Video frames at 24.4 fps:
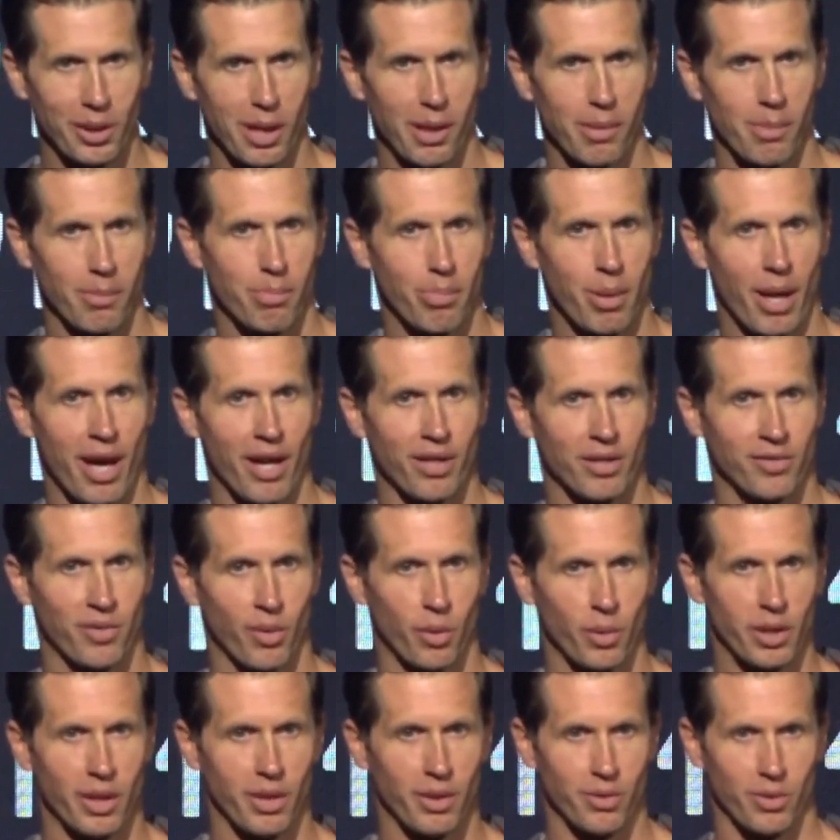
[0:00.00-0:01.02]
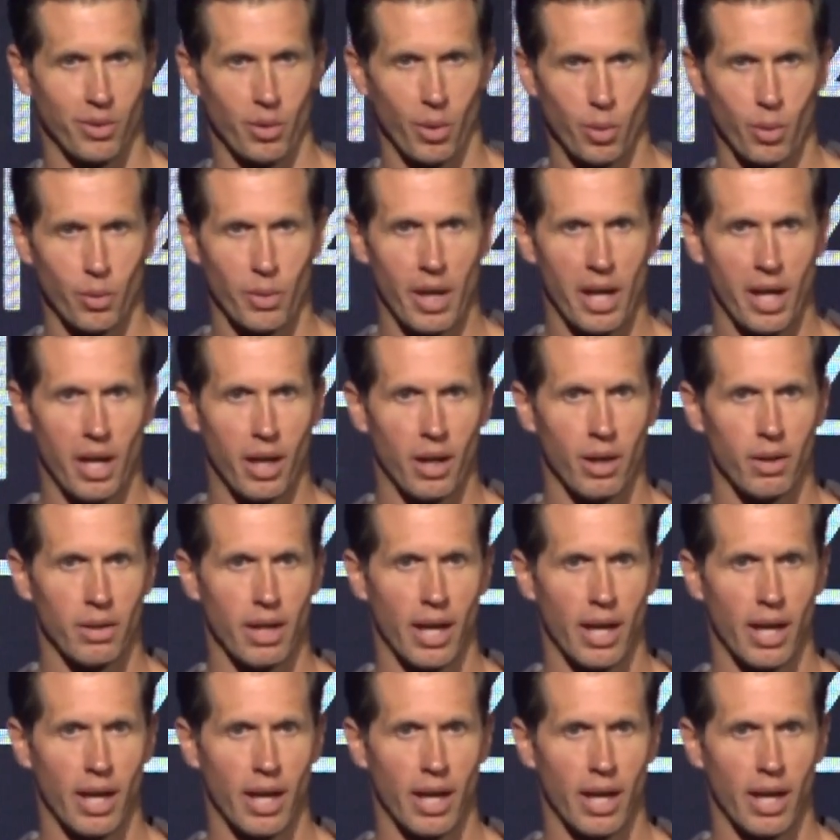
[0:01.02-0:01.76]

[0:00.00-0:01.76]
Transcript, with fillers: I'm past 40 years old now.